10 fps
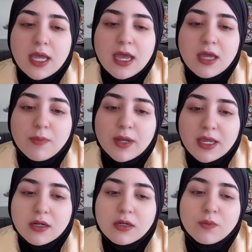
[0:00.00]
and my
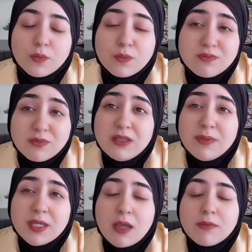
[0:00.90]
hair really
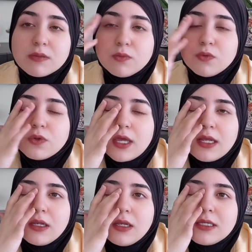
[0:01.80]
became smooth
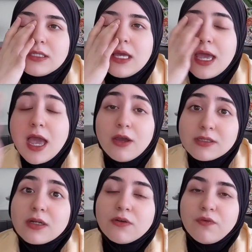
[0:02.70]
and less,
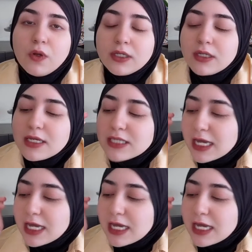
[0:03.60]
started falling less.